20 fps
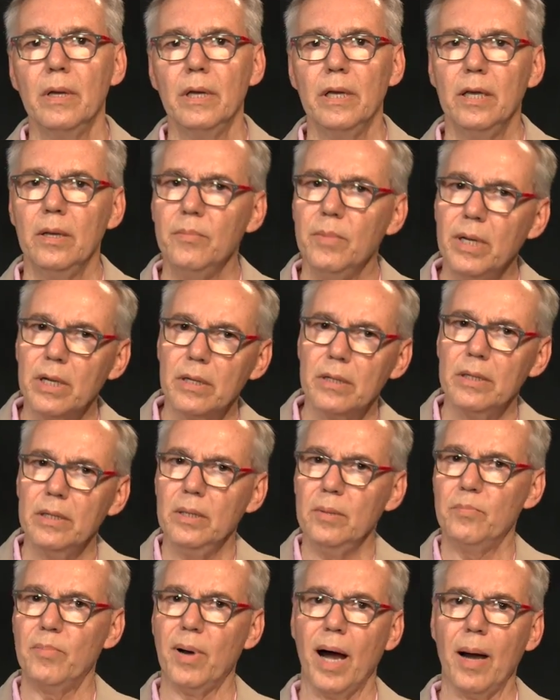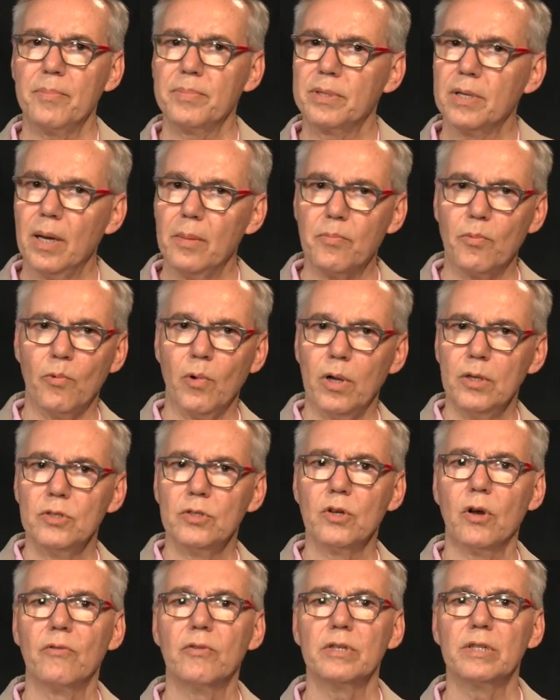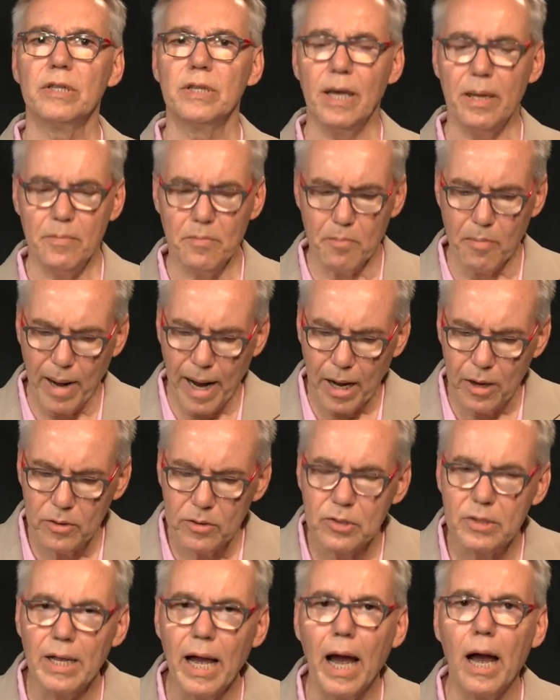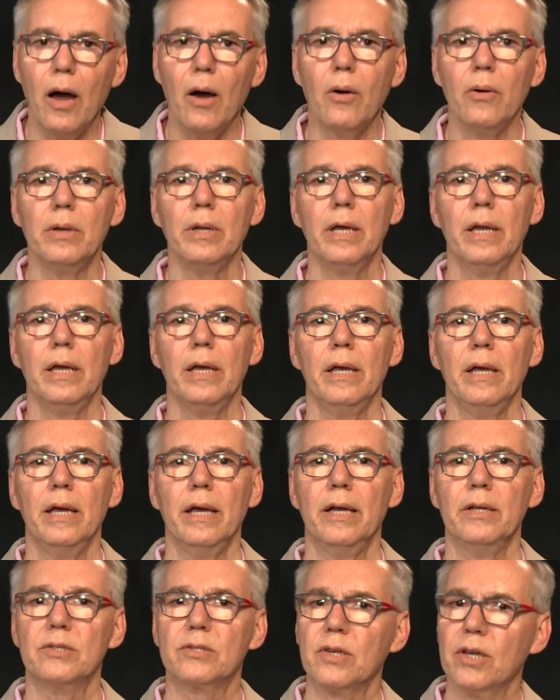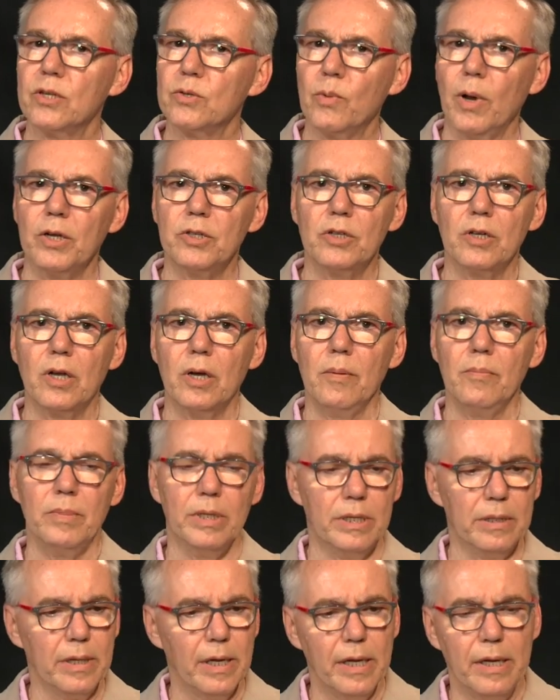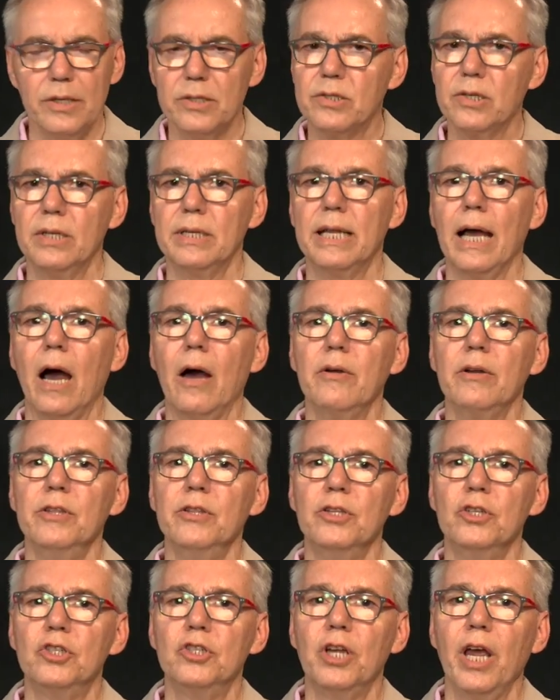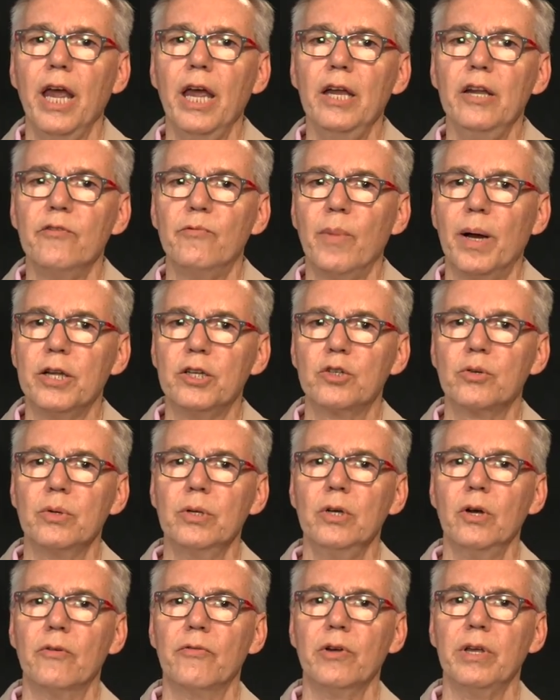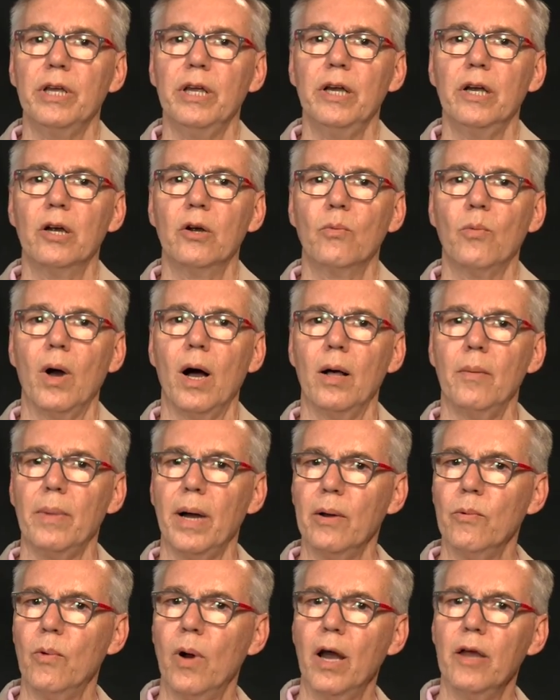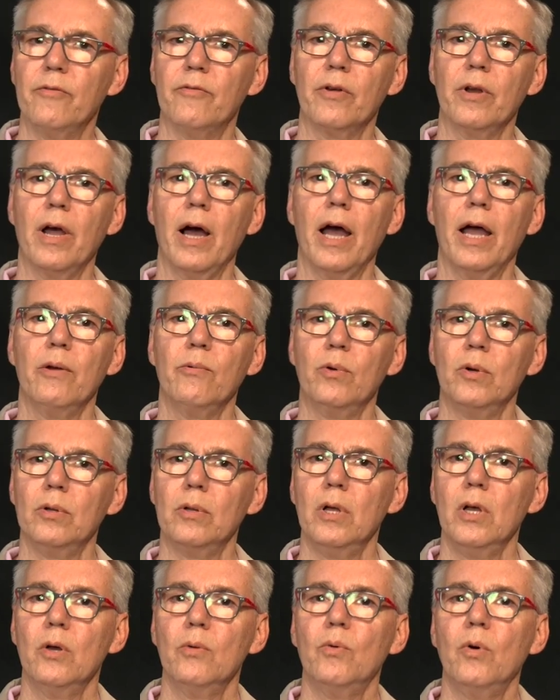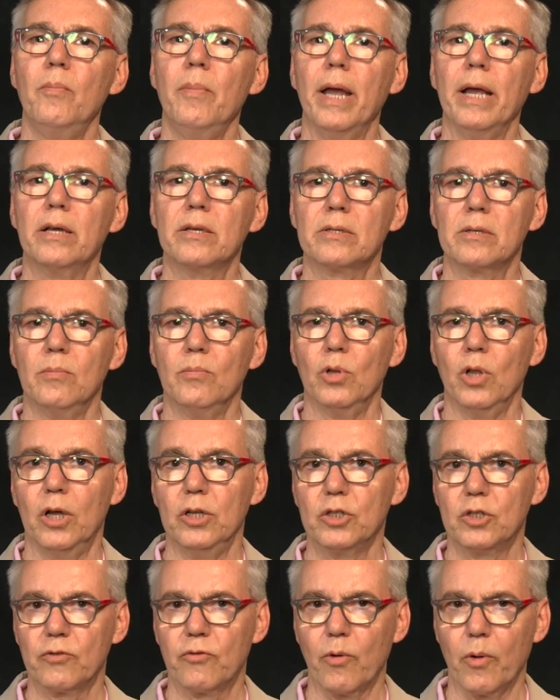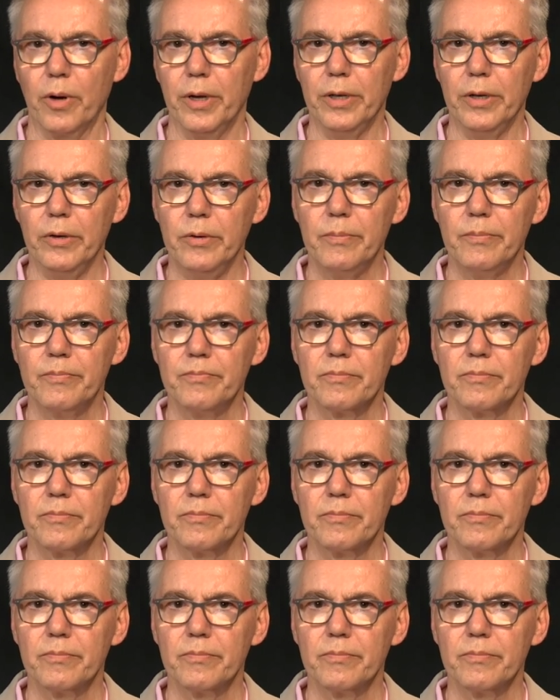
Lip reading: He immediately pops up, runs over to them, bows down, and says, "Why don't you come and sit down in the shade of my tree over here while my wife and I will make some lunch for you."